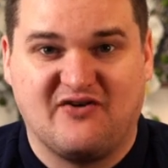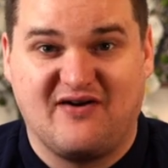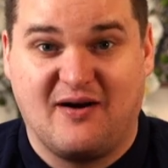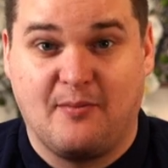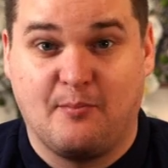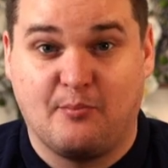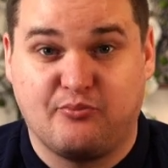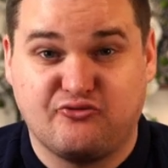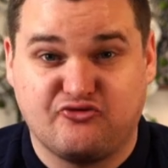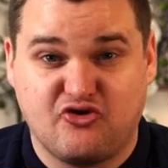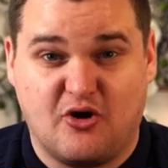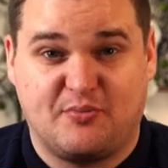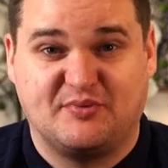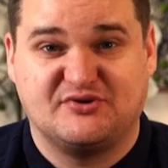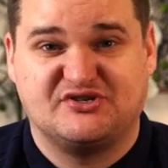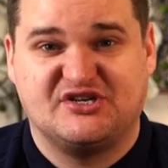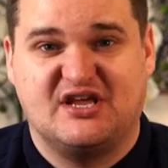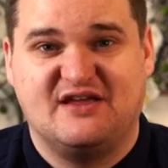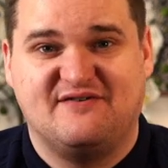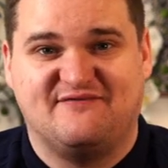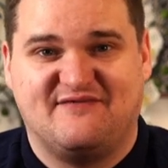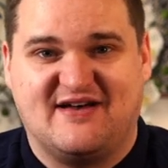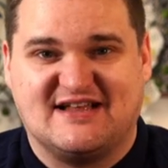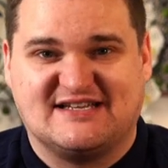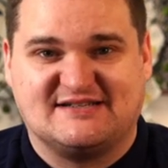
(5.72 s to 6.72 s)
around property
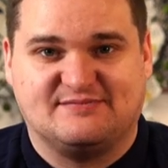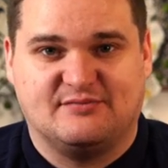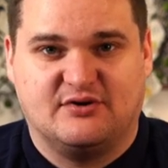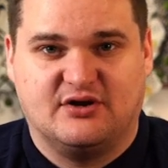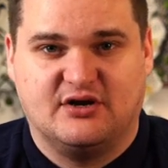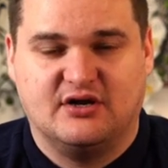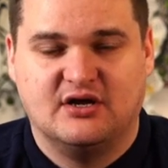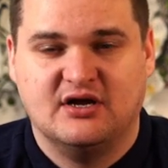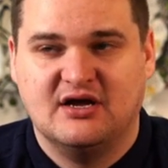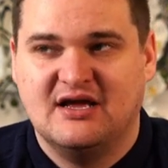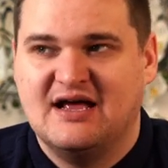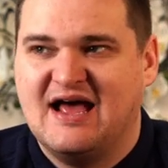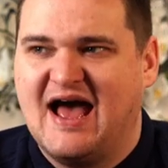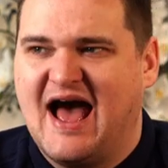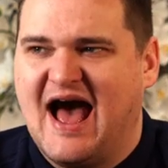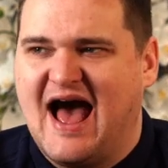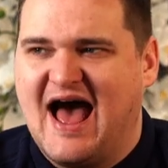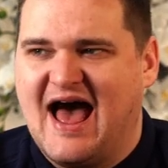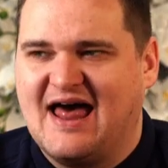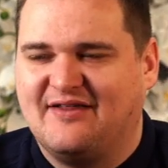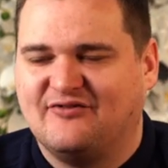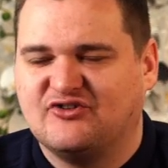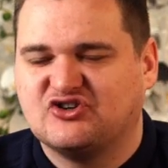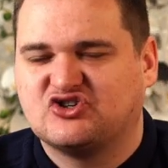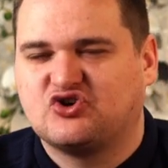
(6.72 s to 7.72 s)
investment.
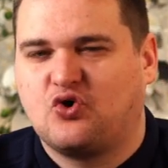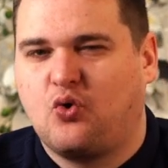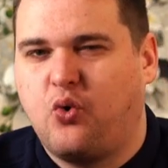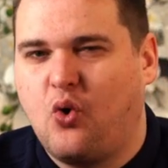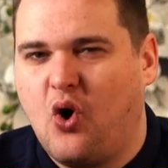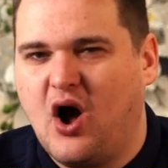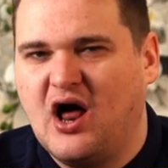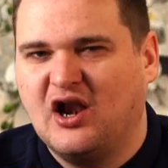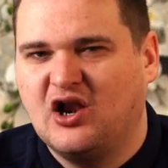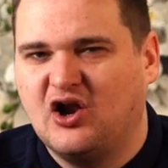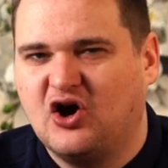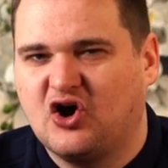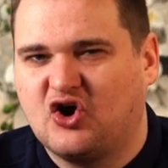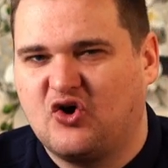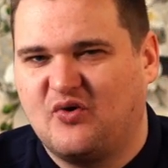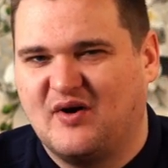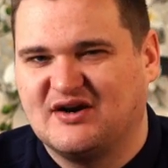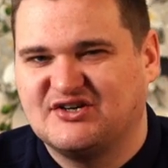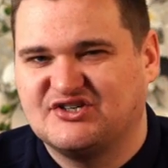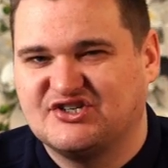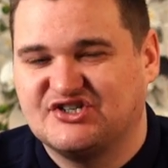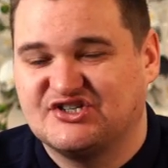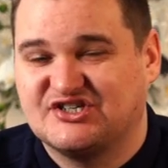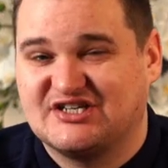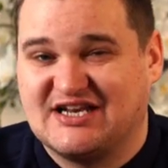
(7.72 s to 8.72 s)
And there's quite a lot of
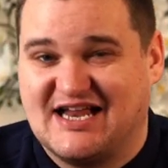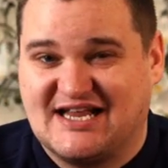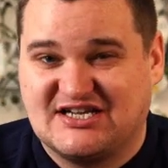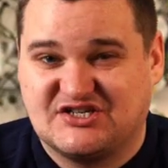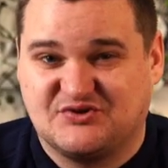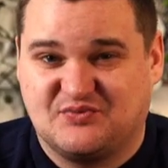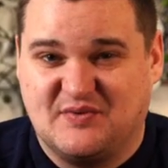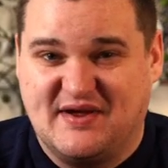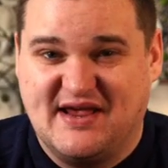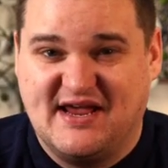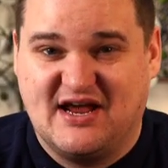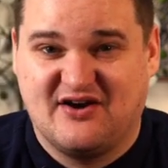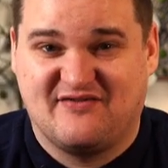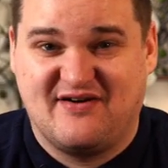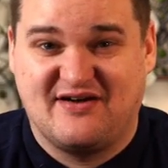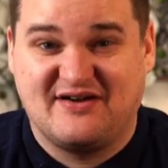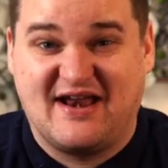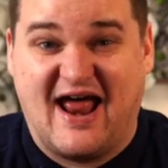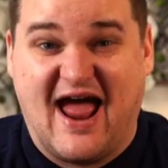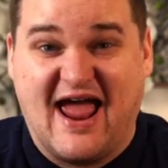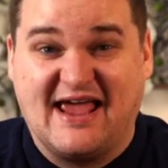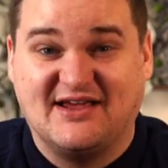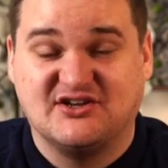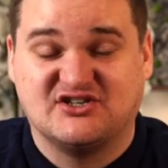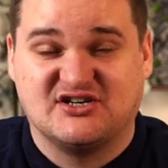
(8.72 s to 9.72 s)
questions last week around
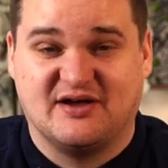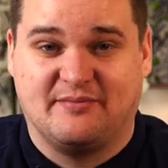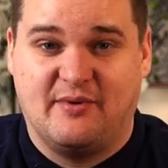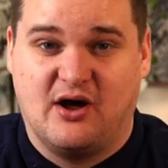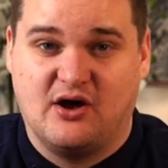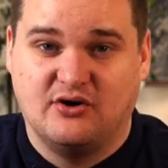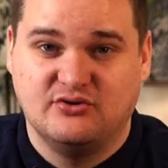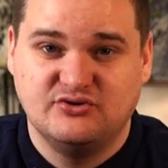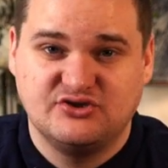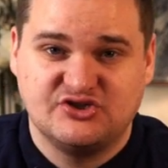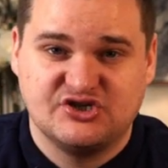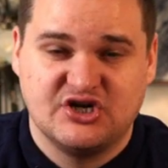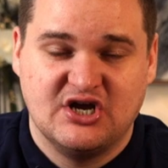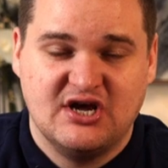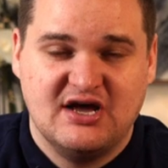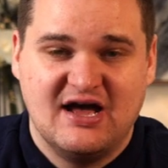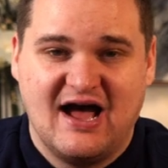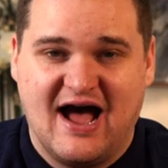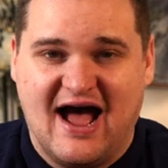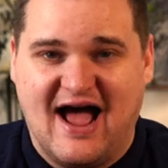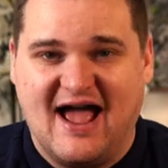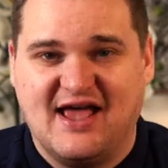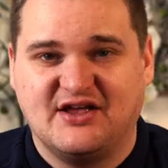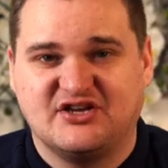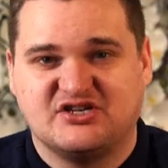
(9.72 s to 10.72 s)
HMOs.
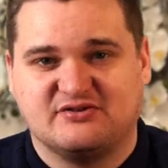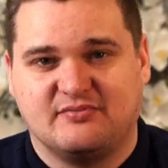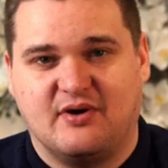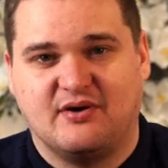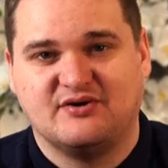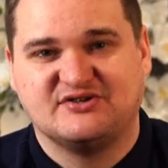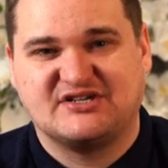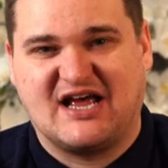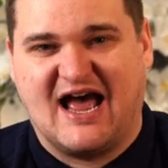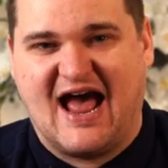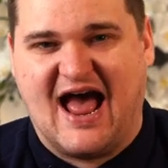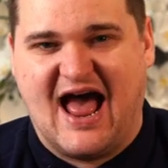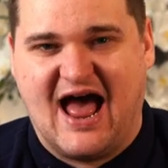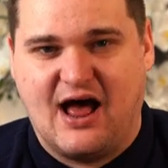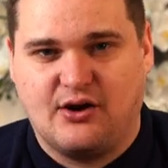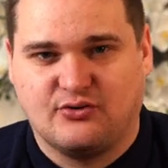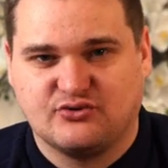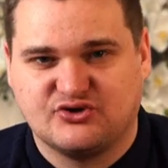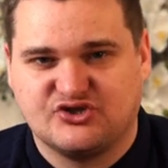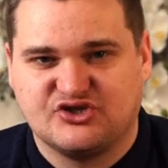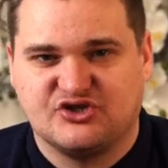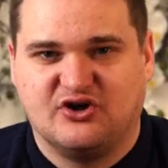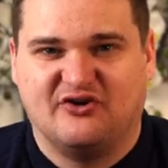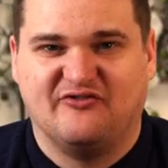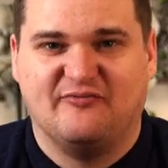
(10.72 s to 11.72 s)
A HMO is a
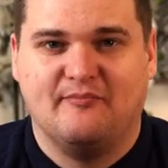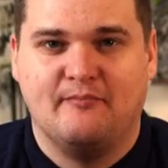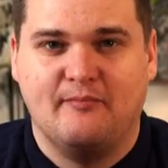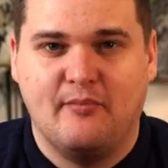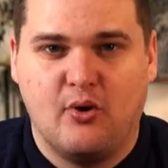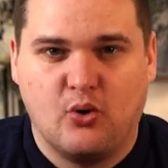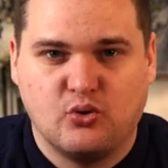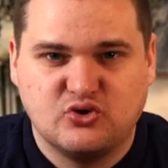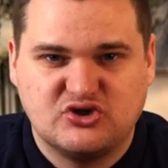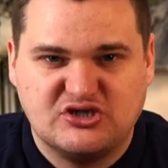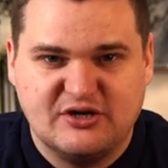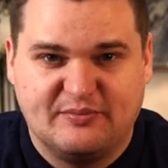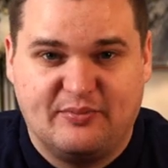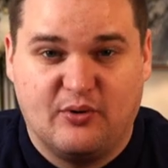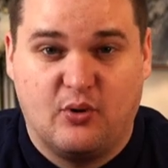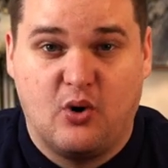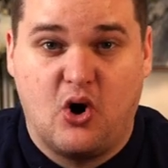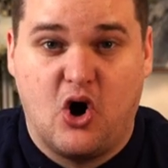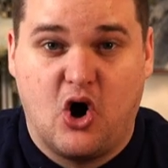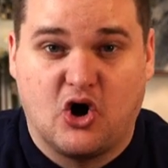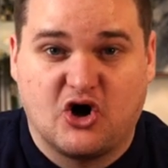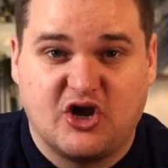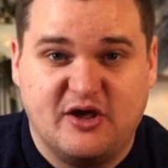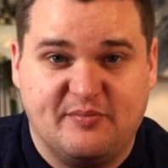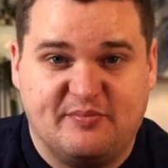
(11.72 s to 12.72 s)
house of multiple
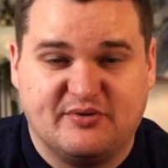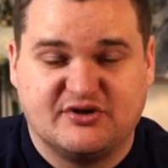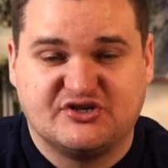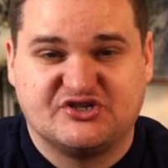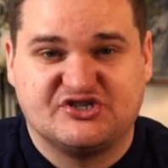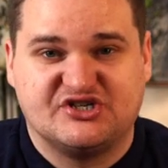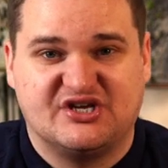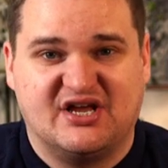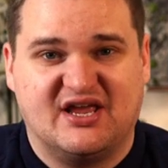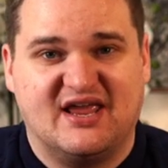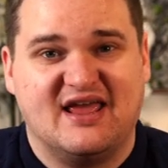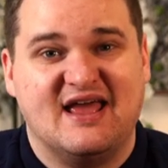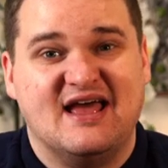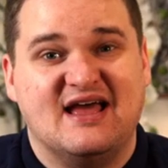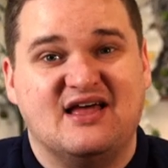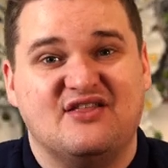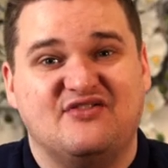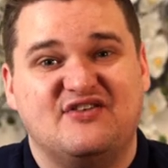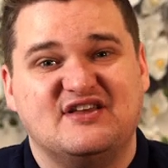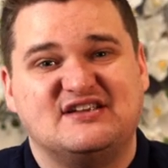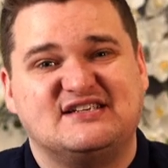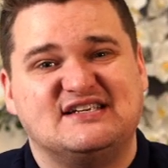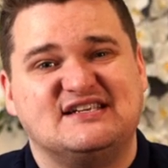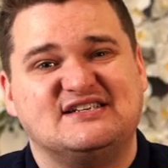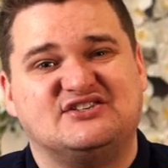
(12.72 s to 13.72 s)
occupancy.
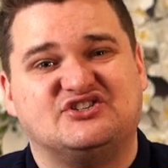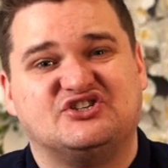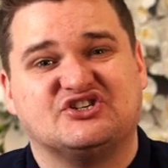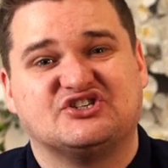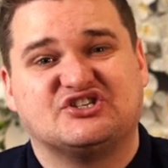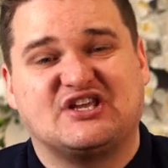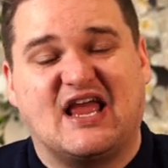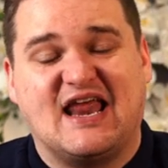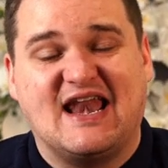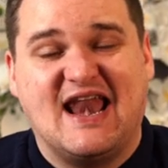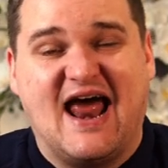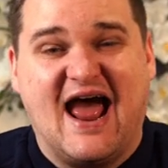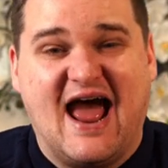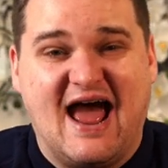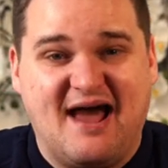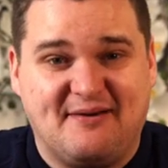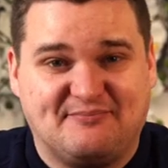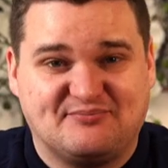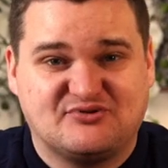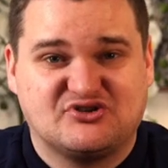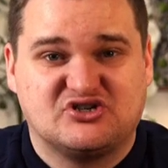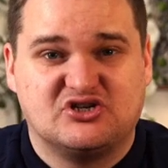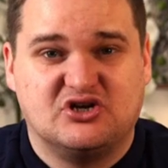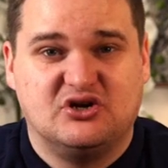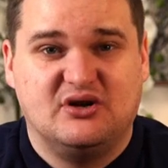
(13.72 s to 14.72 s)
This is just an
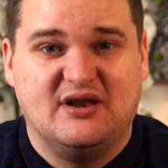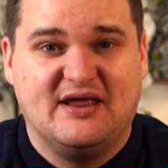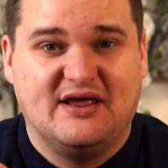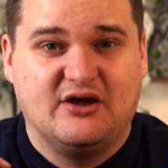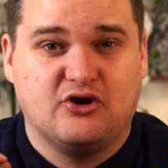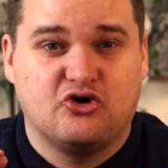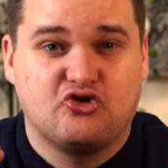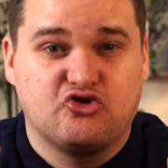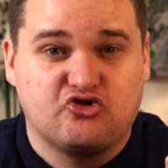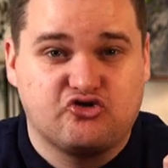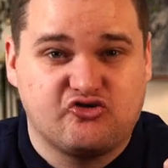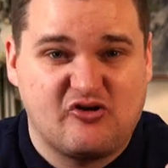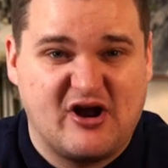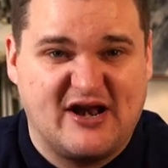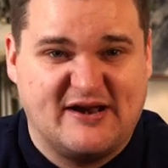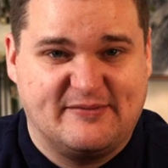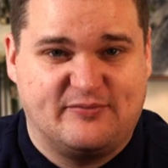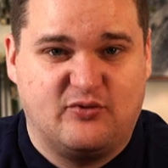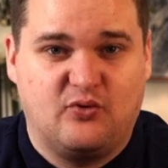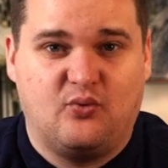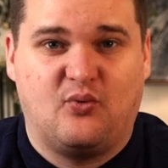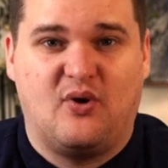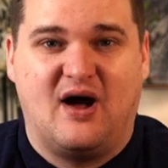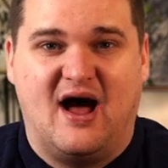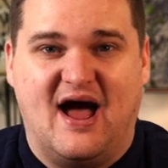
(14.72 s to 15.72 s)
absolutely
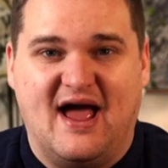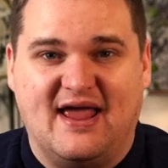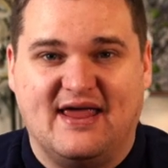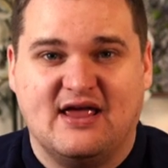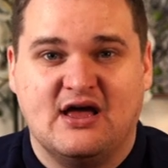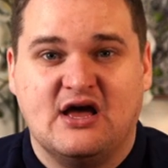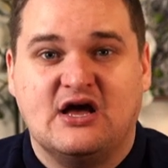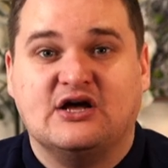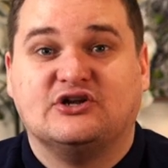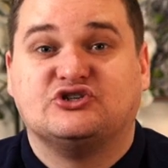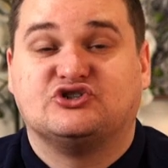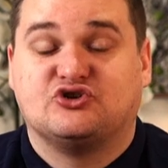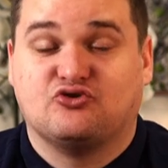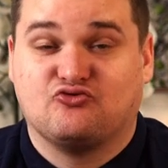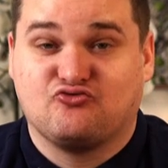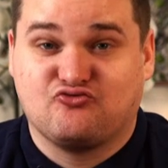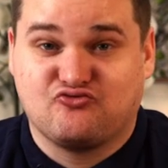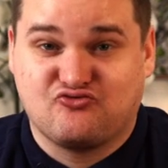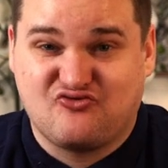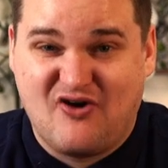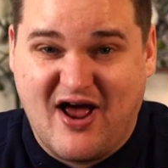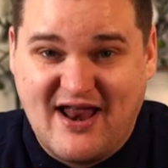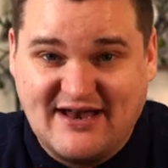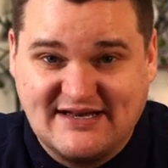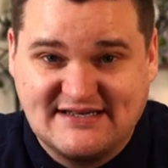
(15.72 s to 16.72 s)
incredible way to
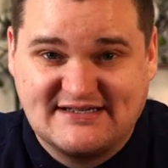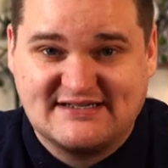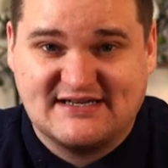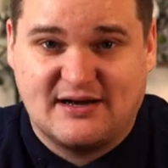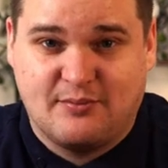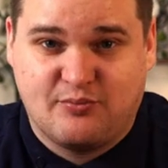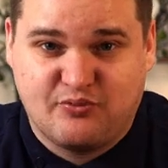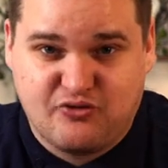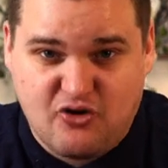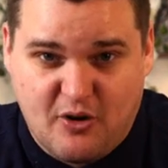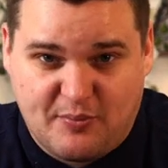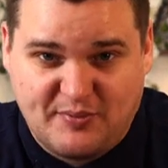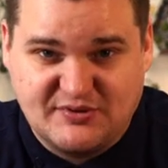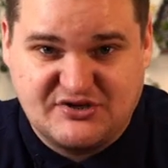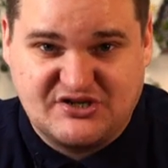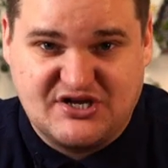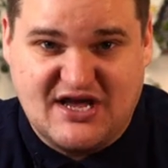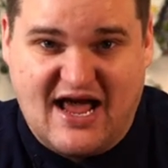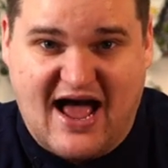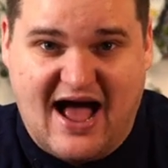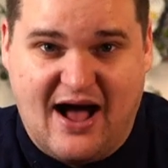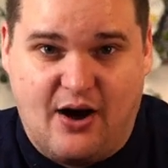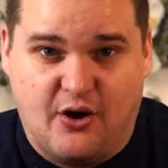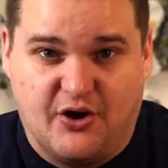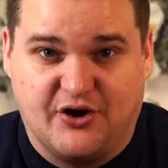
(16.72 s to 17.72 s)
rent a property
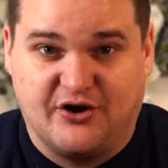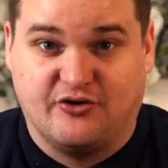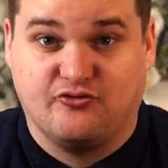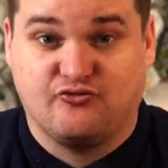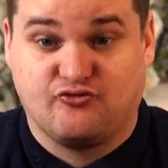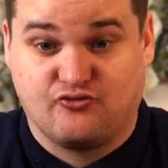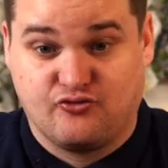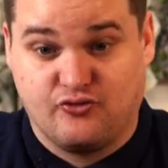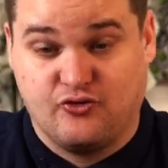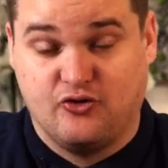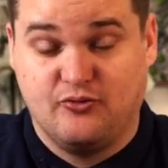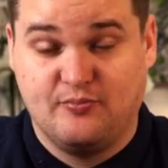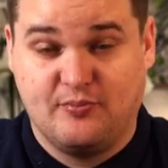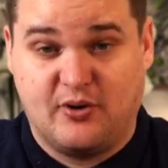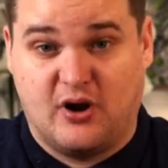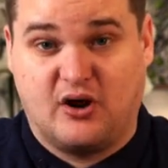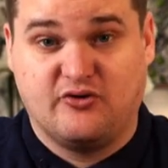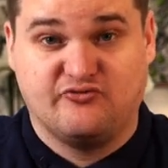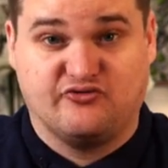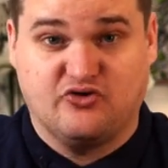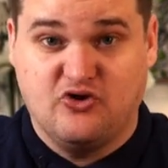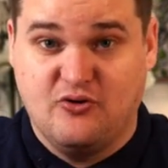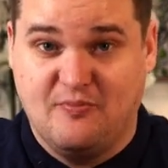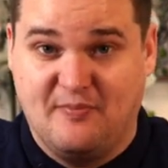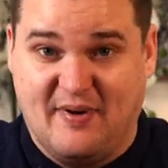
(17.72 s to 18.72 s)
out on a room by
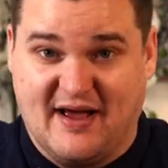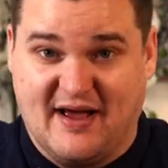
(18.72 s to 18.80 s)
room